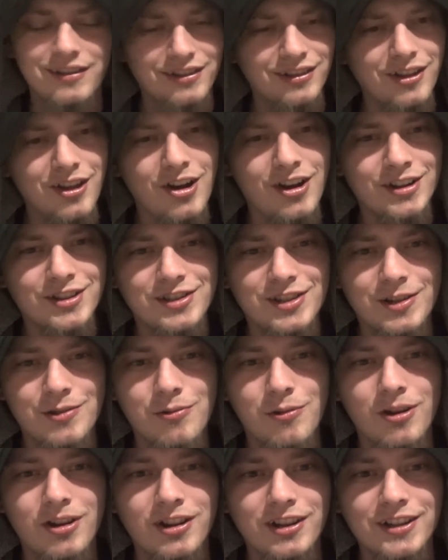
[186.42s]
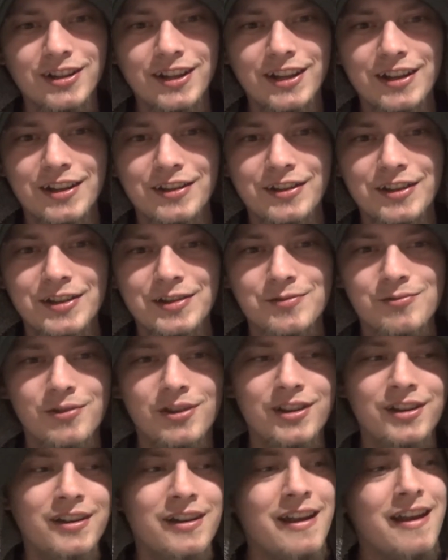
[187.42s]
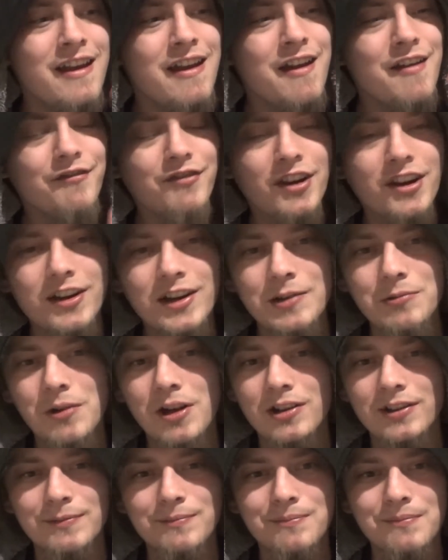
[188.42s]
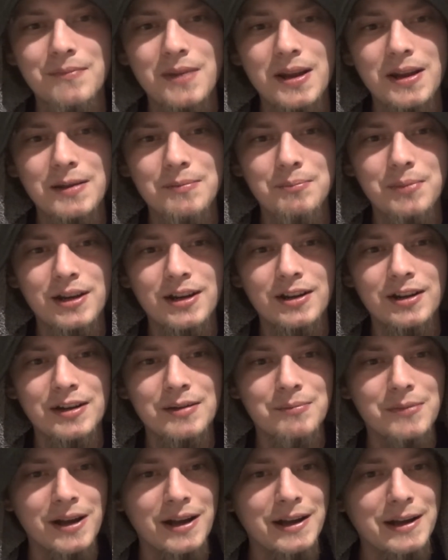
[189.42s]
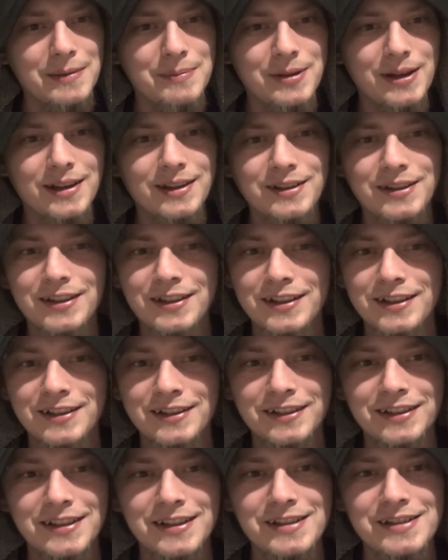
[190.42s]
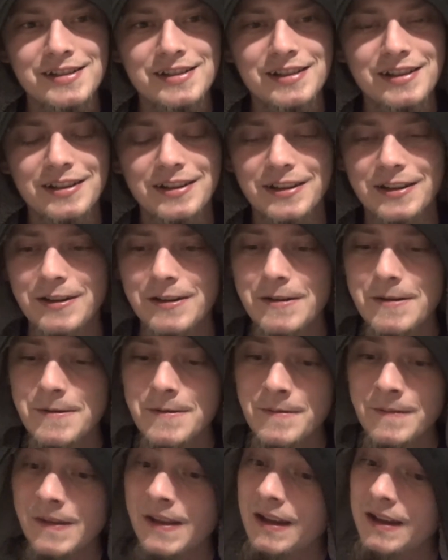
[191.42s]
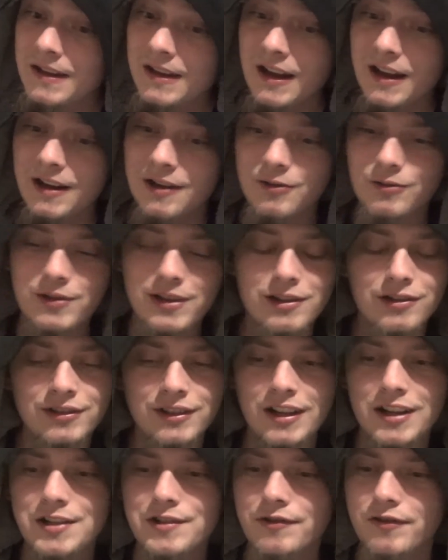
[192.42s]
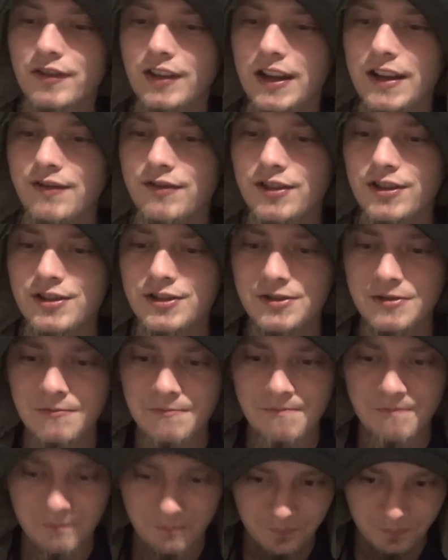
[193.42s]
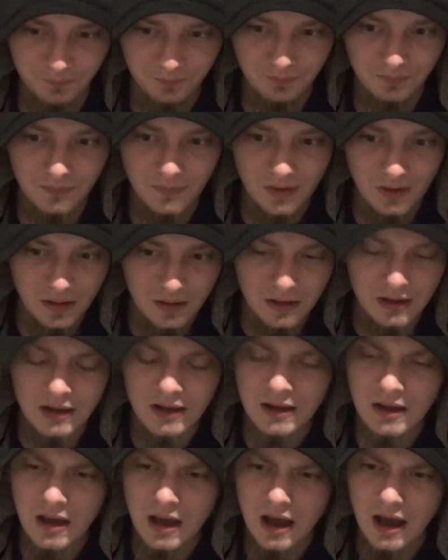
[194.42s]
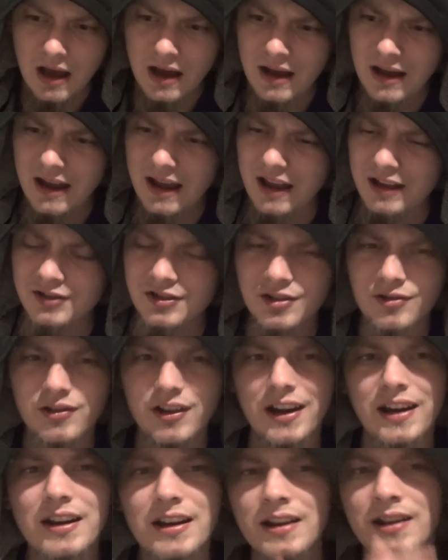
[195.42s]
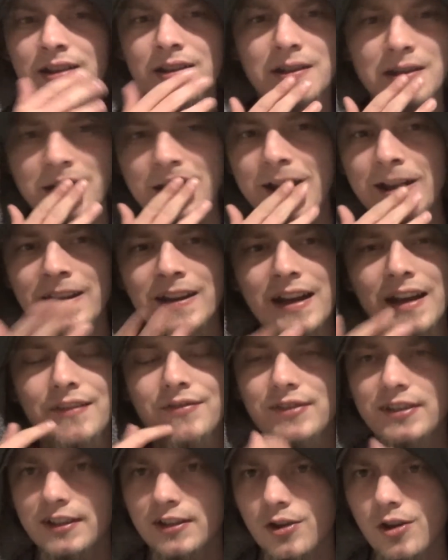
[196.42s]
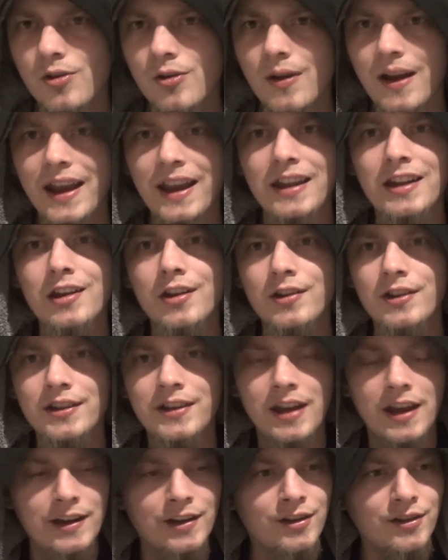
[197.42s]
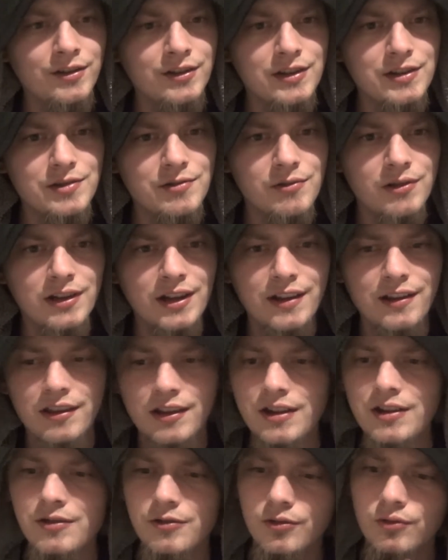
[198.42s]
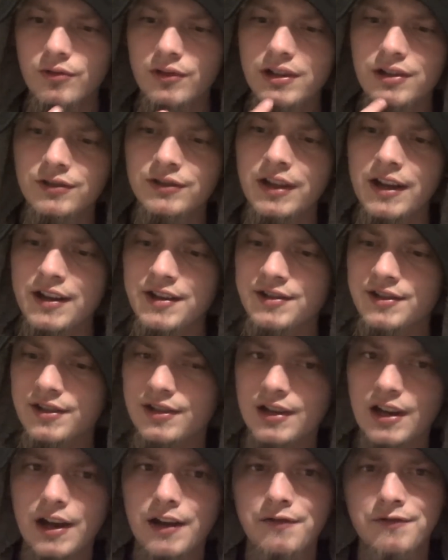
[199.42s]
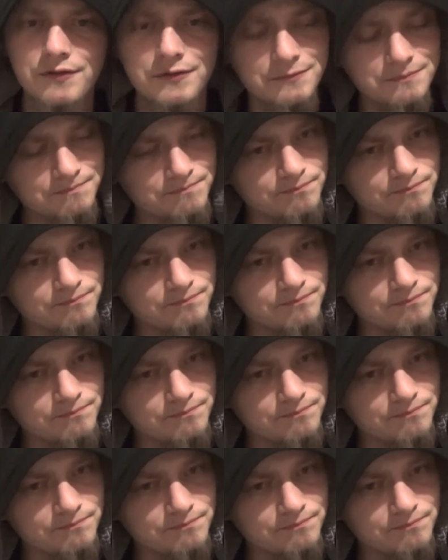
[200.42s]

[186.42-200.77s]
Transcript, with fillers: lots of quality in this one. Very well made beer, in my opinion, at least. Uh, yeah, real nice flavors. Uh, as a rating, I'd have to go 8 out of 10 on this one, I think. Real nice stuff.